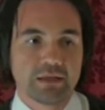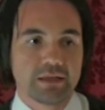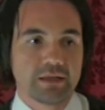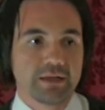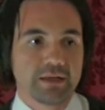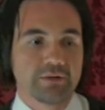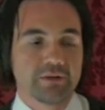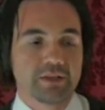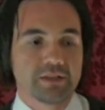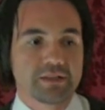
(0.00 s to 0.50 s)

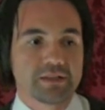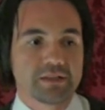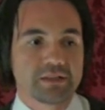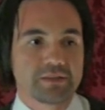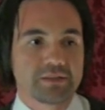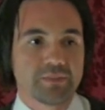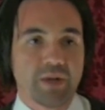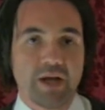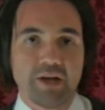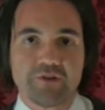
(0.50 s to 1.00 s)
You know, this
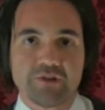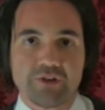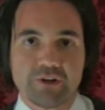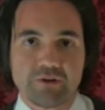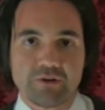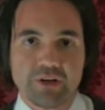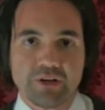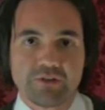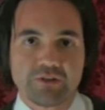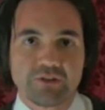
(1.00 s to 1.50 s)
is my
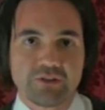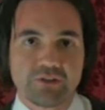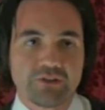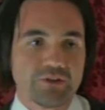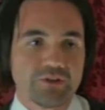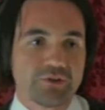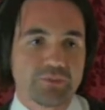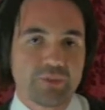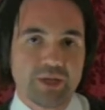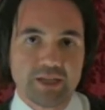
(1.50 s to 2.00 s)
generation,
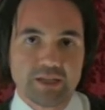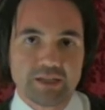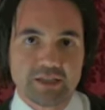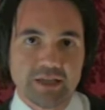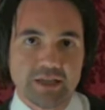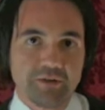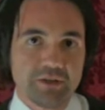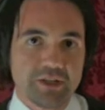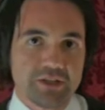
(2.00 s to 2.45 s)
this is my time,